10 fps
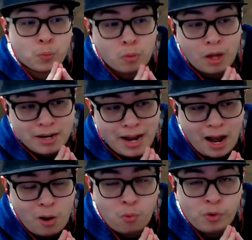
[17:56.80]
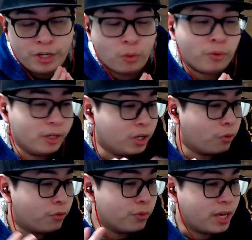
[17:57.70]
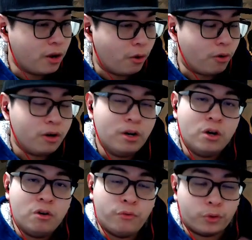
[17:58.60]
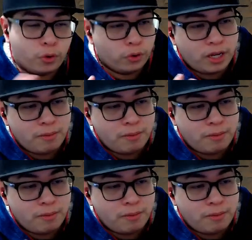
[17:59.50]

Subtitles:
Now, we don't really go through gear for the early and mid